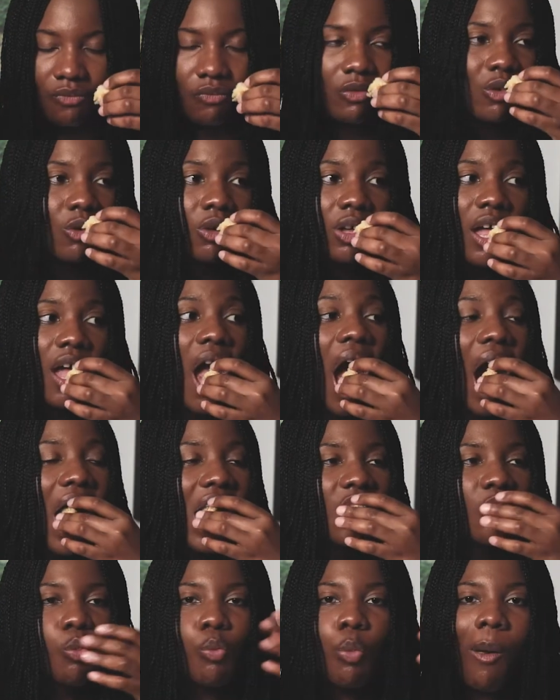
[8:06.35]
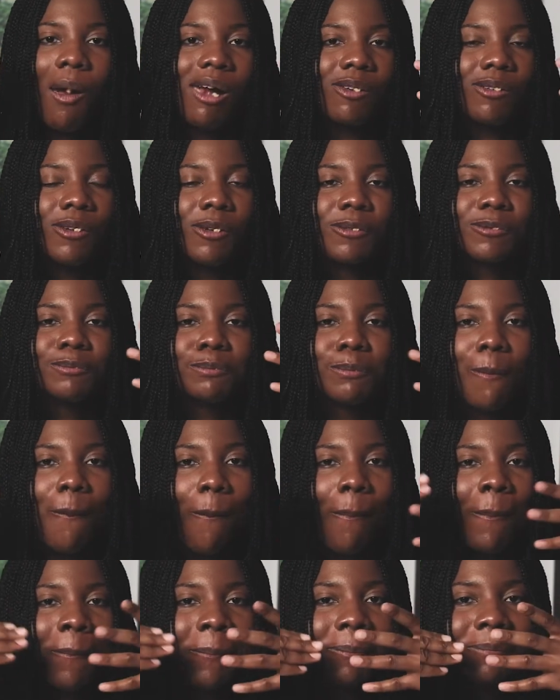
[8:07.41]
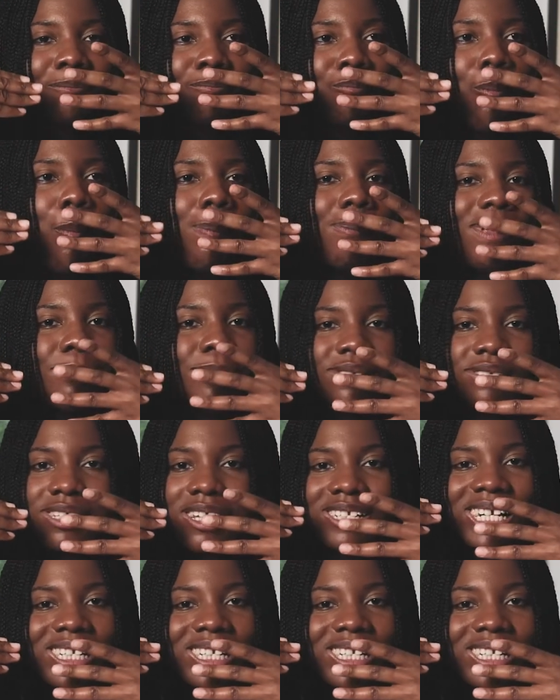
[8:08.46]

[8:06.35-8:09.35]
Okay, I think let me start